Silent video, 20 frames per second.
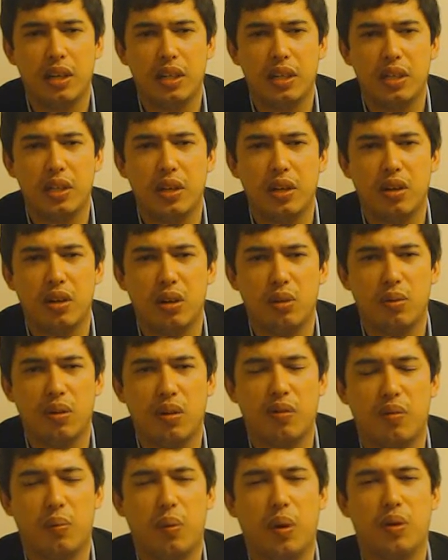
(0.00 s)
Europe
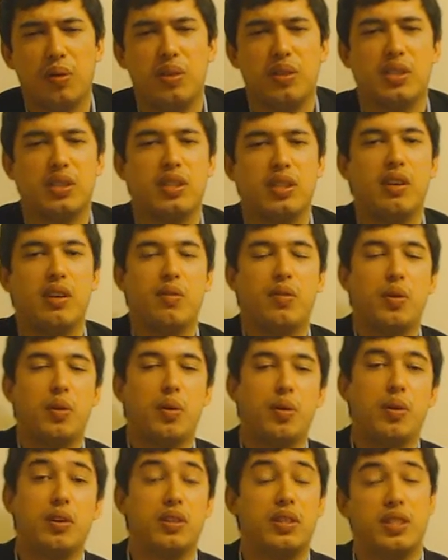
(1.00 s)
with Monza, of
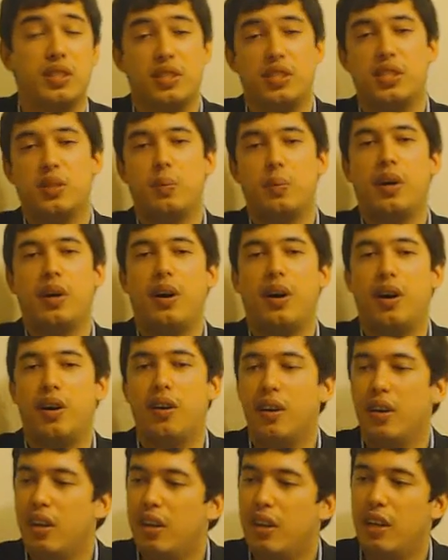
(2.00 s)
course, and
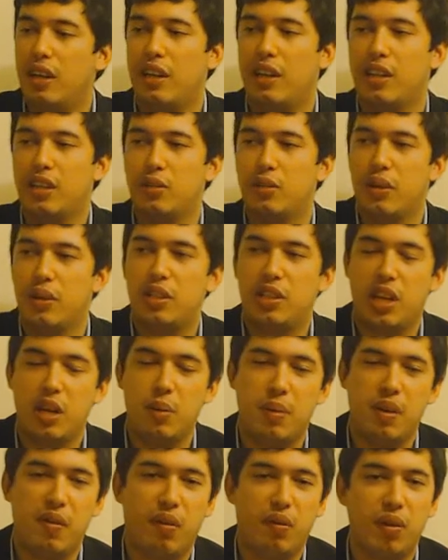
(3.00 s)
Spa, and that's when
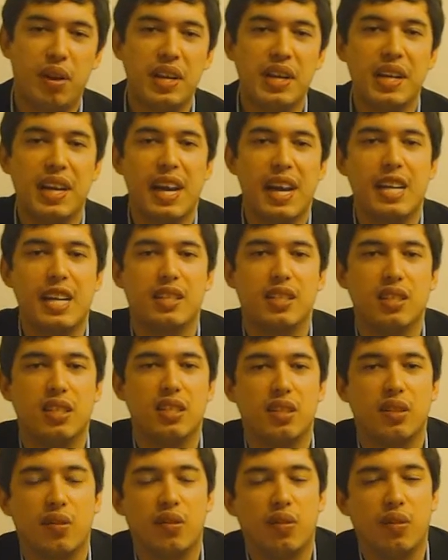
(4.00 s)
GP3
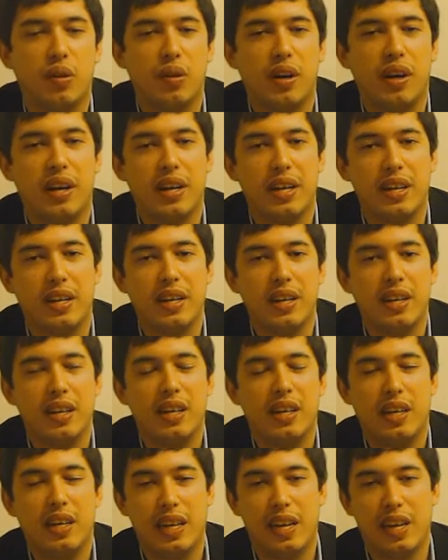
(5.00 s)
enters the fray
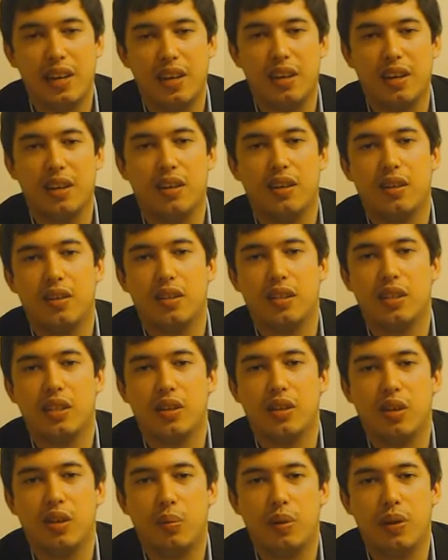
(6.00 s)
in the
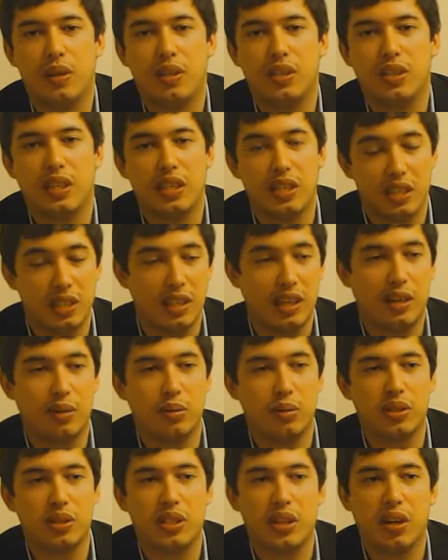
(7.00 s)
European season. That
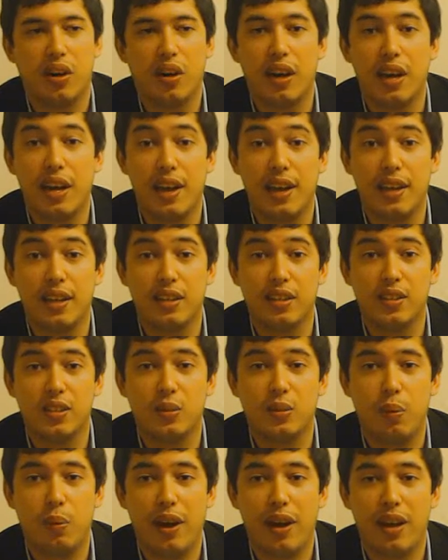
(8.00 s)
will start in
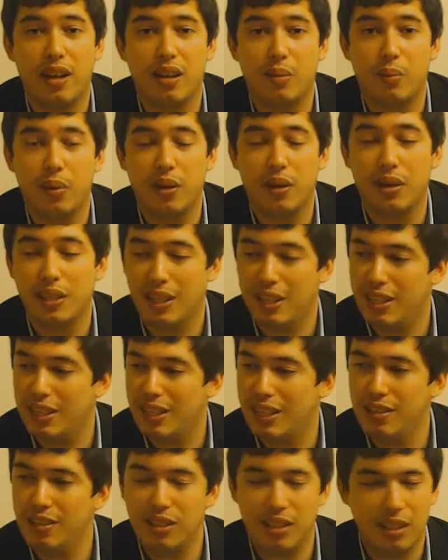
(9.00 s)
Spain. But yeah,
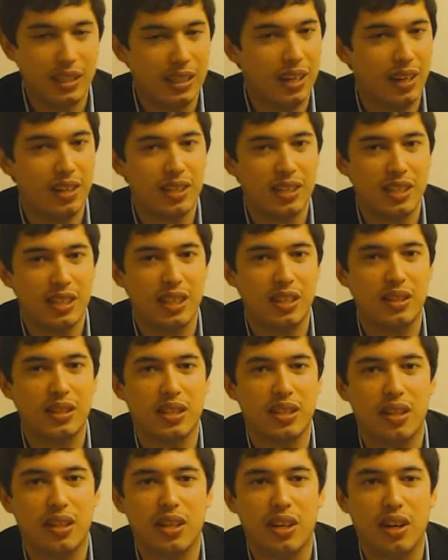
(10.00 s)
those are the other
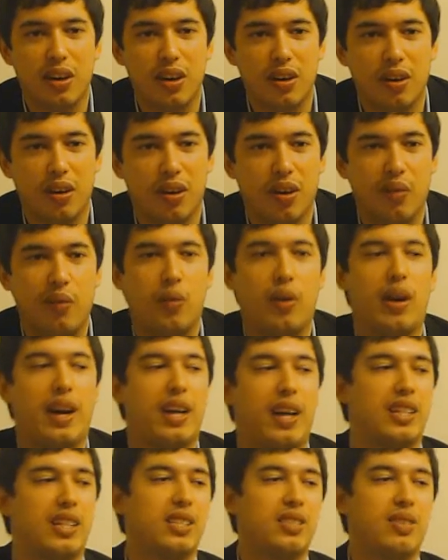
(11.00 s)
series that are going on. I thought I
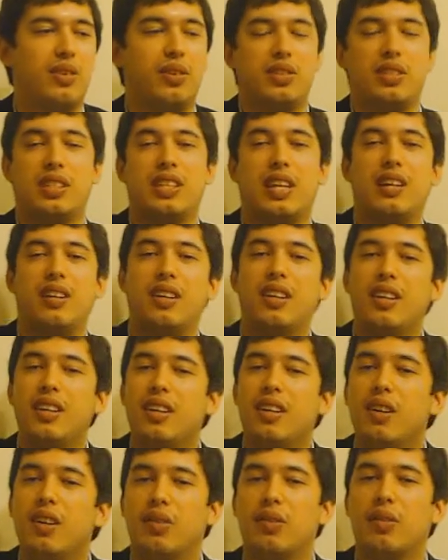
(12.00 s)
had this on to the end
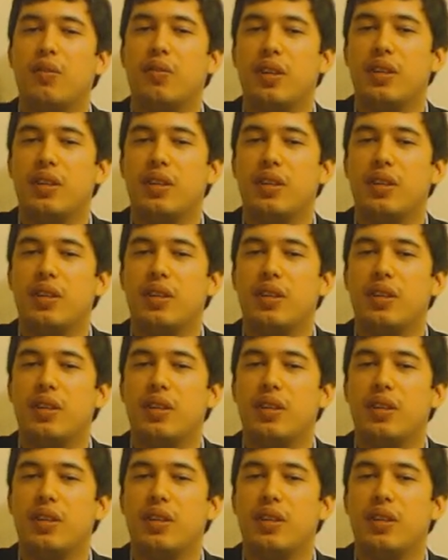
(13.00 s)
of the